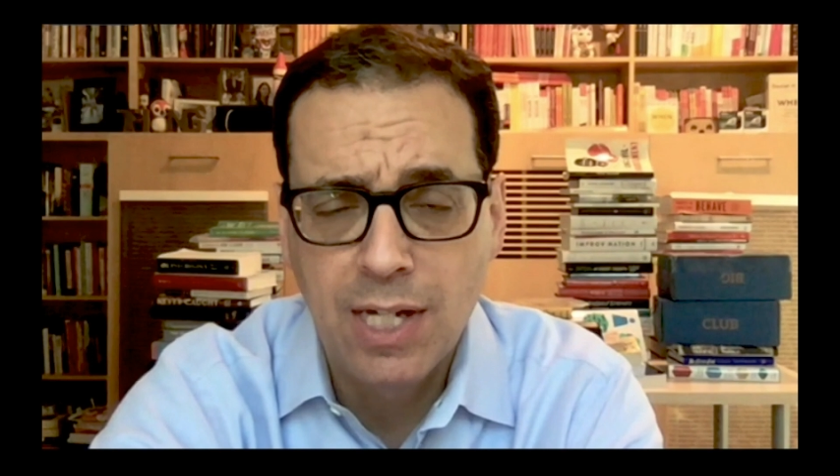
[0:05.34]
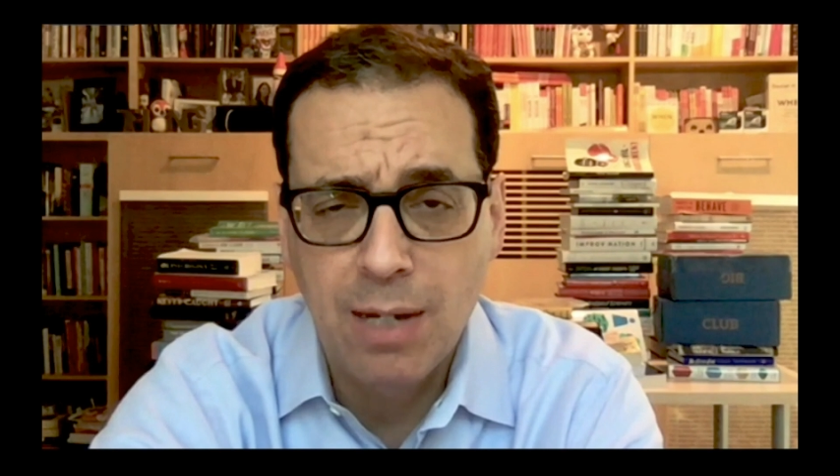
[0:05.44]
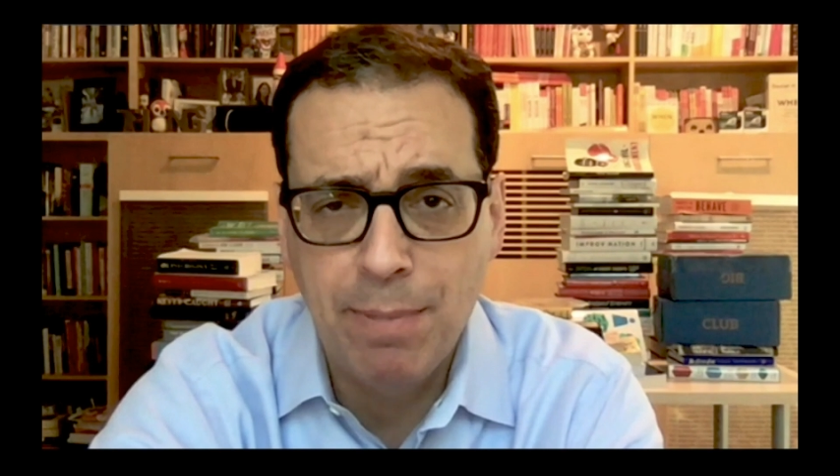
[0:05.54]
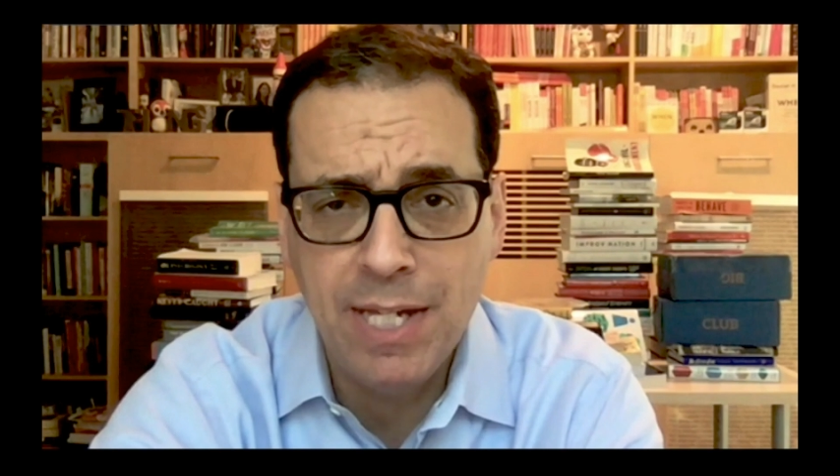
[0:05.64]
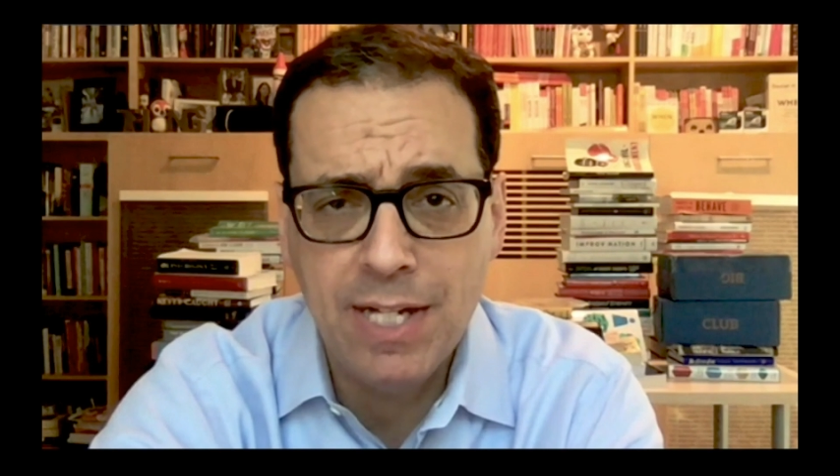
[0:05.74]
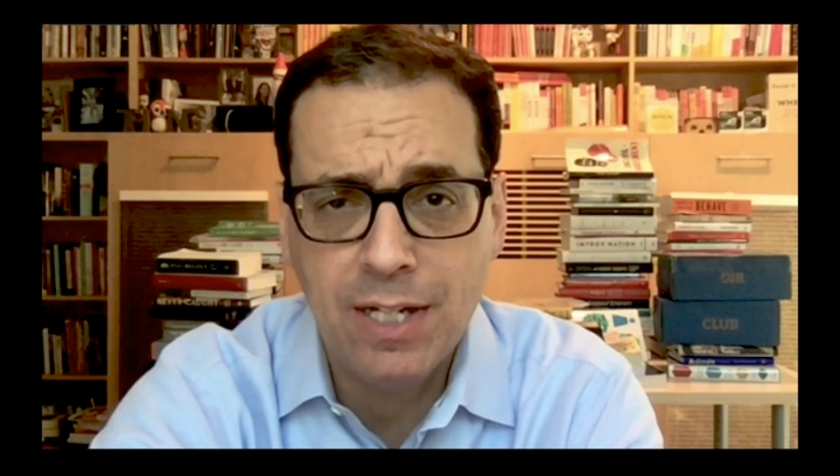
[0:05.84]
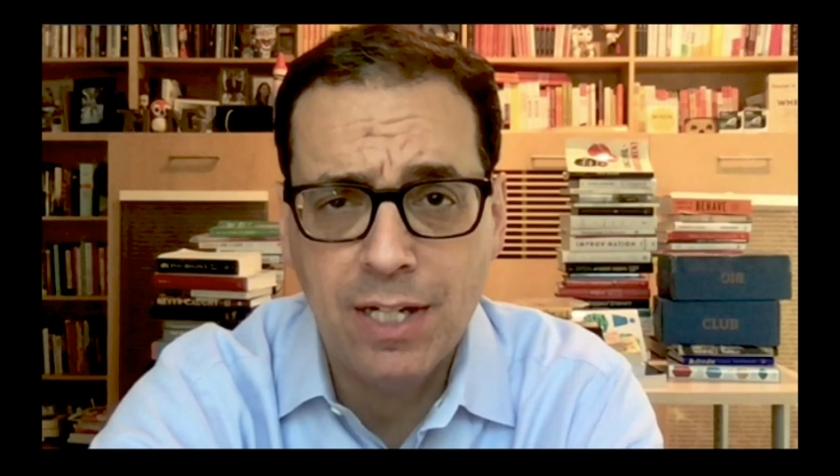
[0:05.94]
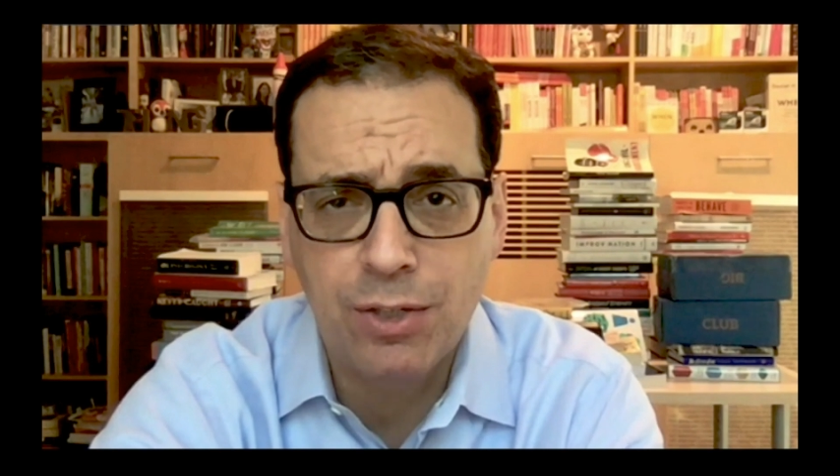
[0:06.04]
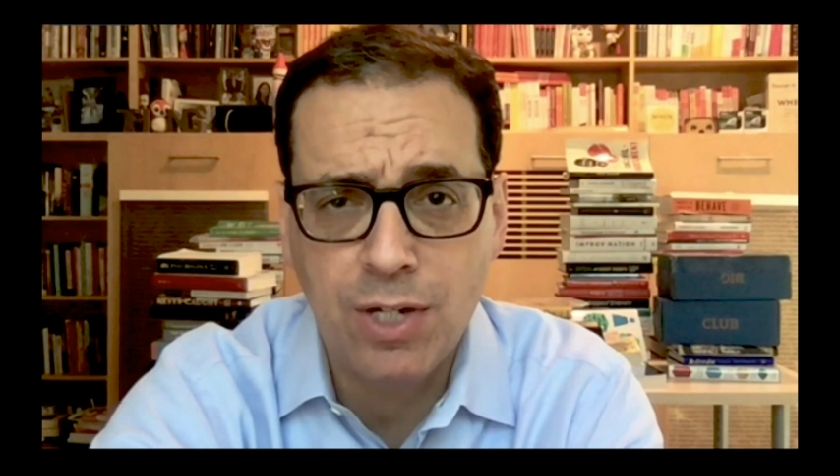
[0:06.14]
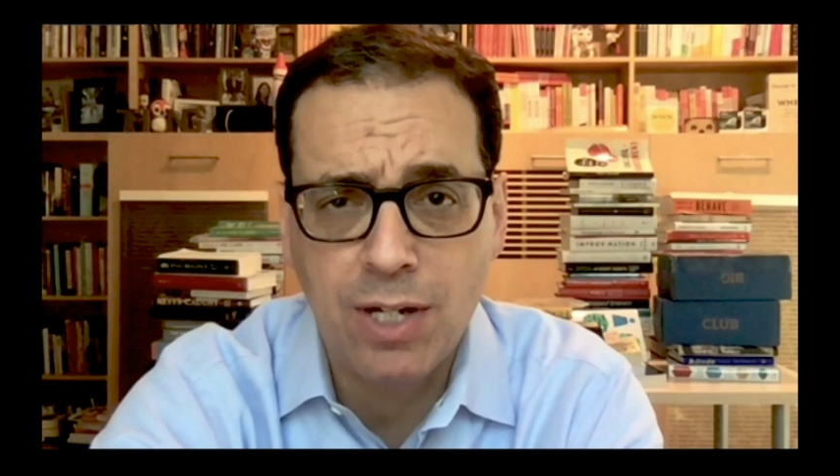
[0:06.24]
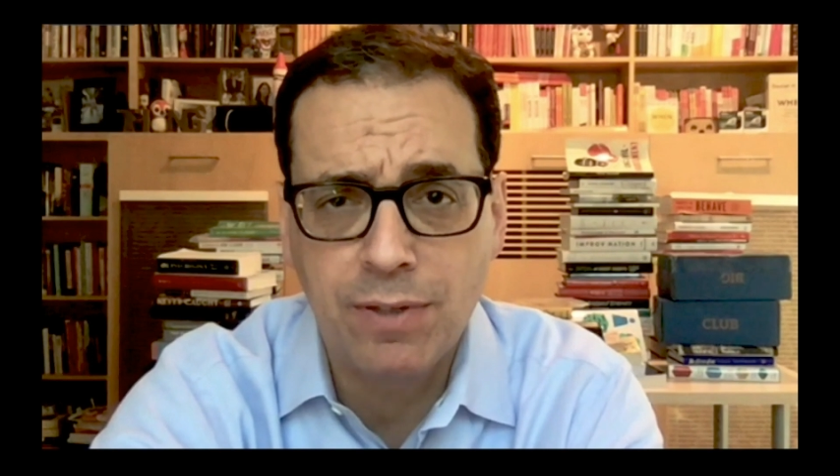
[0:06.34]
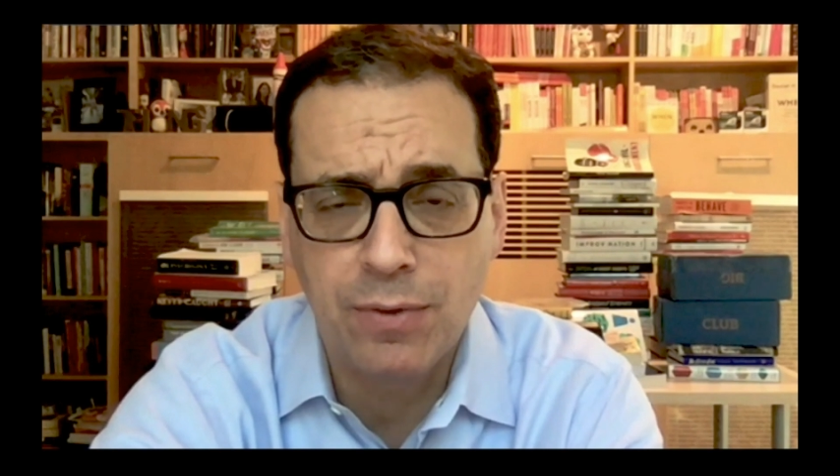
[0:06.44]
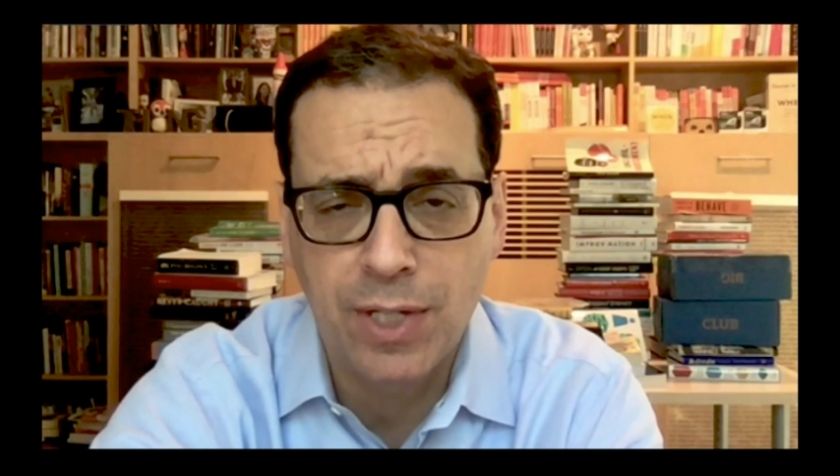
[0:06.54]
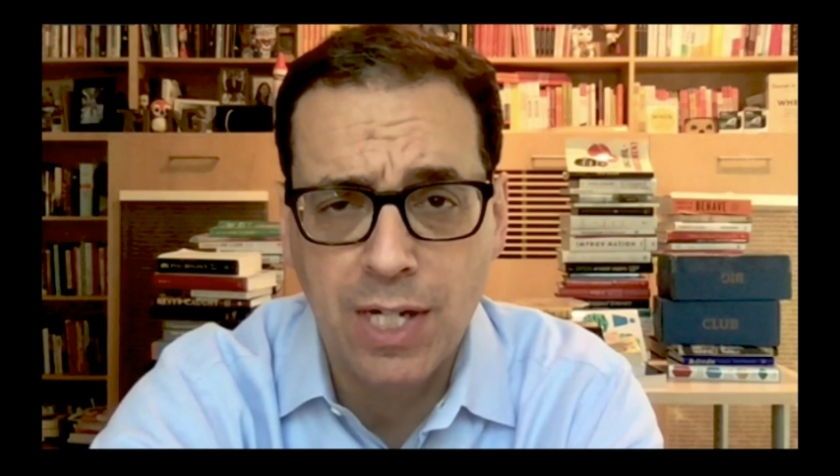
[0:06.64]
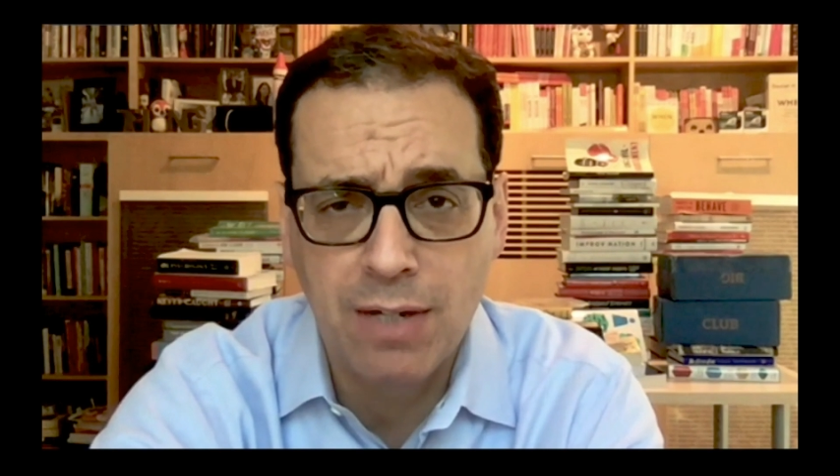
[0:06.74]
A peak, a trough, a
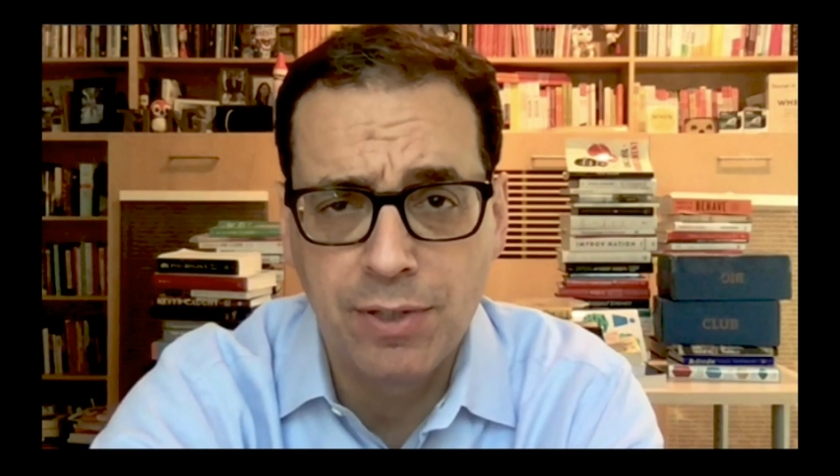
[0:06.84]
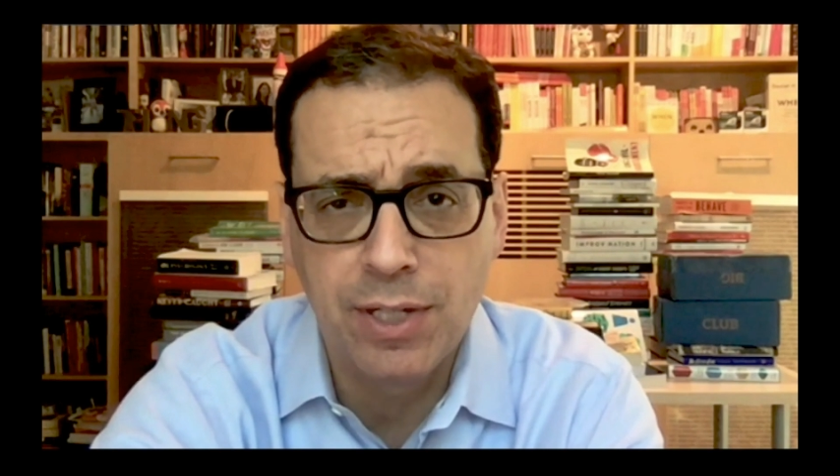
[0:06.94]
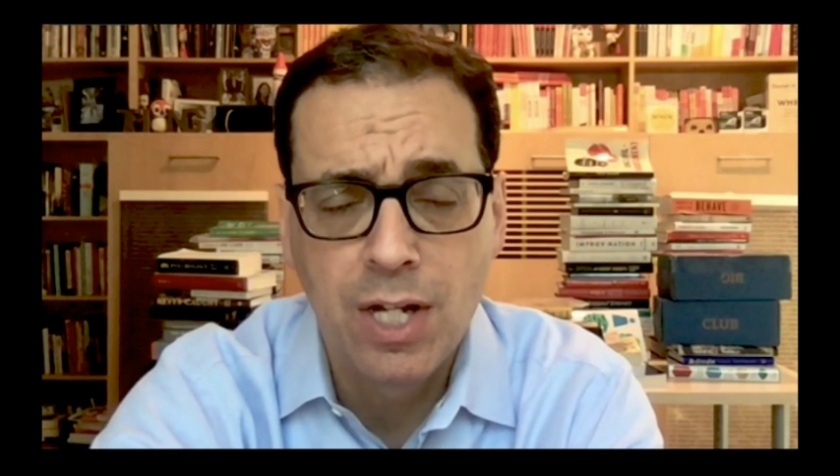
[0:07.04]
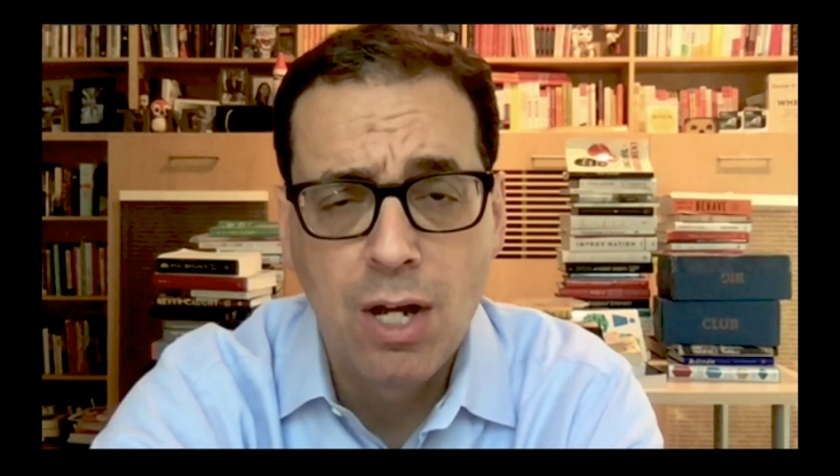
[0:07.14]
recovery.